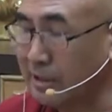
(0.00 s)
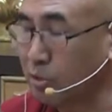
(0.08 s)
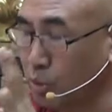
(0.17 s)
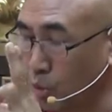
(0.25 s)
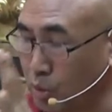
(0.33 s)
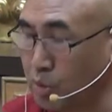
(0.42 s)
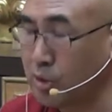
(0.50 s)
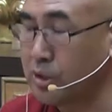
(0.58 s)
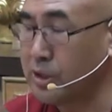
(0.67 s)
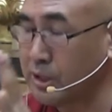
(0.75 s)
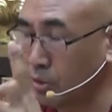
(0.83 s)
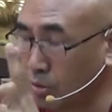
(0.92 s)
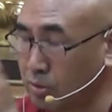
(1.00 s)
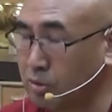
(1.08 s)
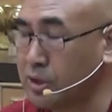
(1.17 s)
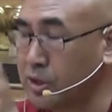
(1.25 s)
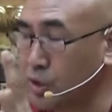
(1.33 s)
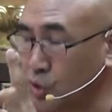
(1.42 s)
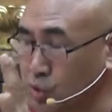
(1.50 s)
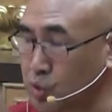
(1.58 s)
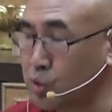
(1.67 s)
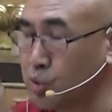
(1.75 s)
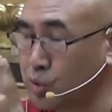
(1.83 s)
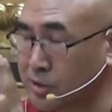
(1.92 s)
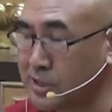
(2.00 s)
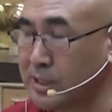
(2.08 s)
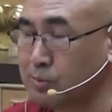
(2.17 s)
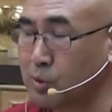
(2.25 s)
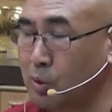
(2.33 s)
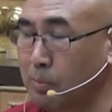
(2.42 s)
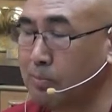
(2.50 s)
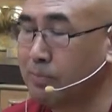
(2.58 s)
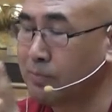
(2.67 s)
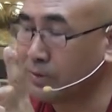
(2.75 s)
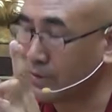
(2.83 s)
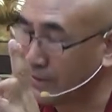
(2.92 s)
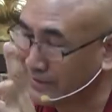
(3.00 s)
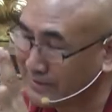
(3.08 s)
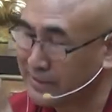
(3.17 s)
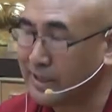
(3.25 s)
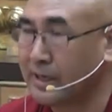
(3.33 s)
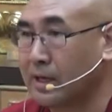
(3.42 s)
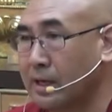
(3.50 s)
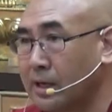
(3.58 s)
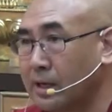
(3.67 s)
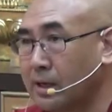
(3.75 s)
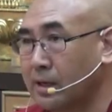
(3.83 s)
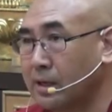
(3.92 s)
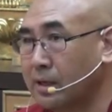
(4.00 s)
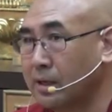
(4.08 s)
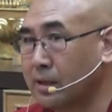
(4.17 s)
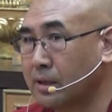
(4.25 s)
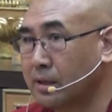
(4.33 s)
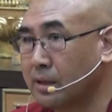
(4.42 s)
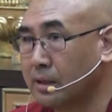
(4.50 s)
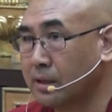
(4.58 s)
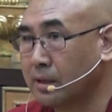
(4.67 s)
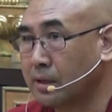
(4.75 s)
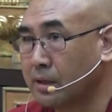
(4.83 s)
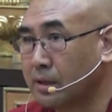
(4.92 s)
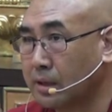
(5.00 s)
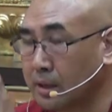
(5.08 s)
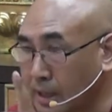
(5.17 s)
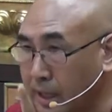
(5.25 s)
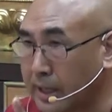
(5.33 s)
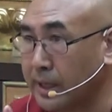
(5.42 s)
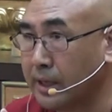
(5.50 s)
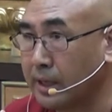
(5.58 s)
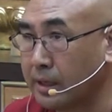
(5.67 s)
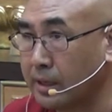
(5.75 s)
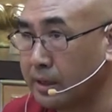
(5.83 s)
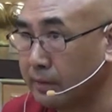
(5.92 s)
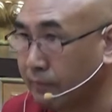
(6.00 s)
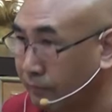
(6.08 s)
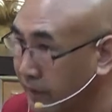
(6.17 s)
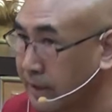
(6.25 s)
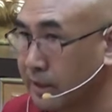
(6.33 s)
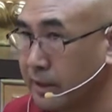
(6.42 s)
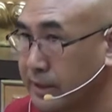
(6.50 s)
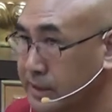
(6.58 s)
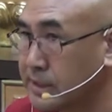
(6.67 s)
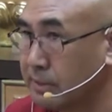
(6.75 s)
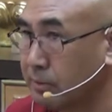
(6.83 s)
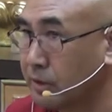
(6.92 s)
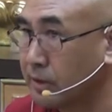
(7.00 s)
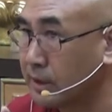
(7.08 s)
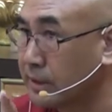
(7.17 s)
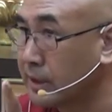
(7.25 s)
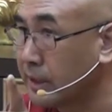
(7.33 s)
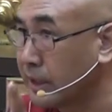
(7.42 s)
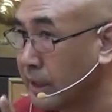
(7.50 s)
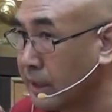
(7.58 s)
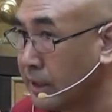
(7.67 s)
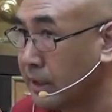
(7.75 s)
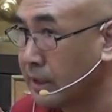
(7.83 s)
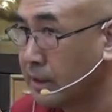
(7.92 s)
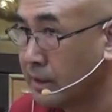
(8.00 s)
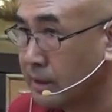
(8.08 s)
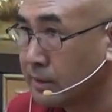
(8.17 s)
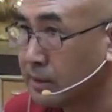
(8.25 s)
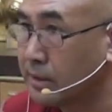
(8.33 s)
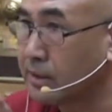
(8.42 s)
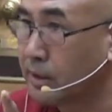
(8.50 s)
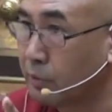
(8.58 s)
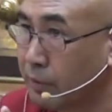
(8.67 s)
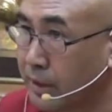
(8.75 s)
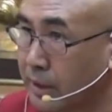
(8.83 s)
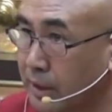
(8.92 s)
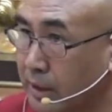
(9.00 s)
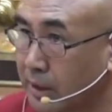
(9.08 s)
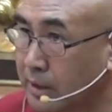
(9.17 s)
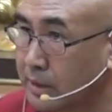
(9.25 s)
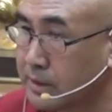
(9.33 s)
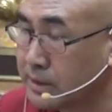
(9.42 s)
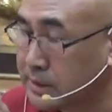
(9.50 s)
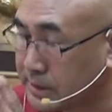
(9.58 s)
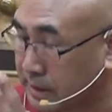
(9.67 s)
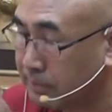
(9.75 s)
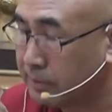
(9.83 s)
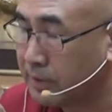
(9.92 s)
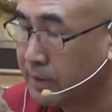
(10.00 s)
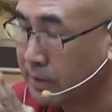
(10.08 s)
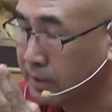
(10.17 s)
are only two types of tantrayana. Yan, vehicle is same. Tantrayan, tantra vehicle, same.